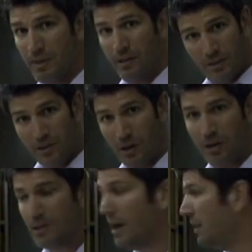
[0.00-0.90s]
to make
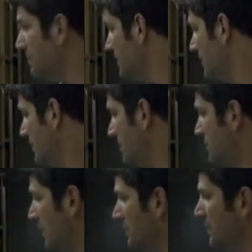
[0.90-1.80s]
guitar tops.
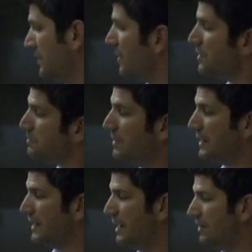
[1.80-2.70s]
This gentleman here is
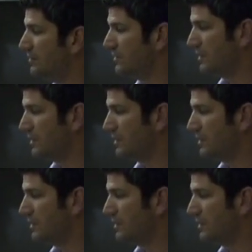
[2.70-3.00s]
picking out